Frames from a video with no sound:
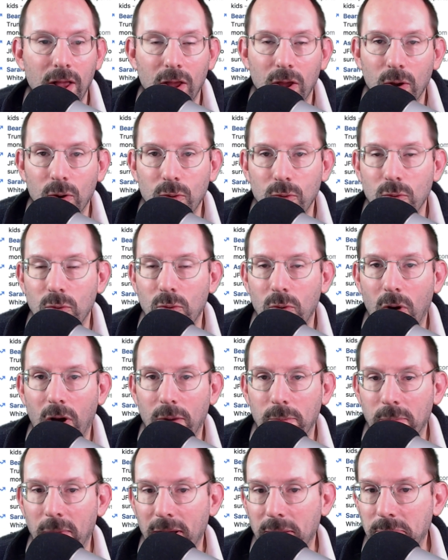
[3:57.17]
who
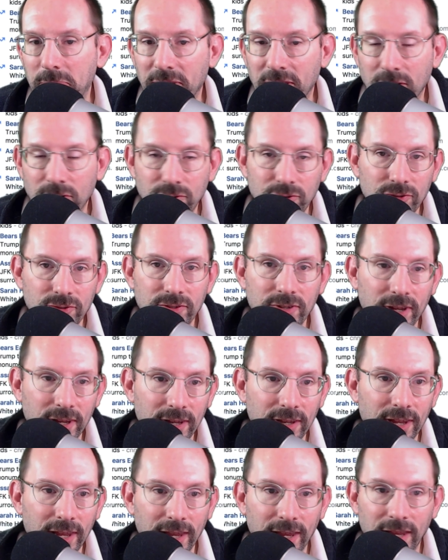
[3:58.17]
might be
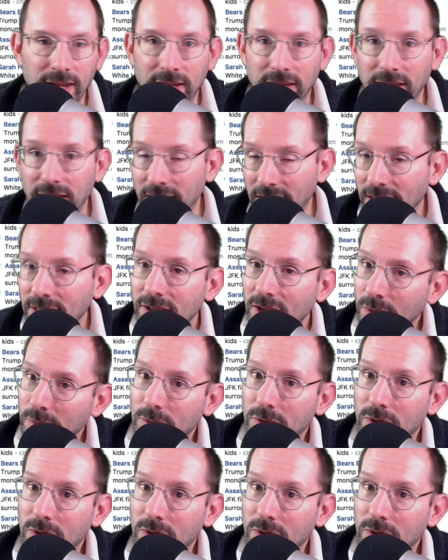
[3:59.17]
interested in connecting with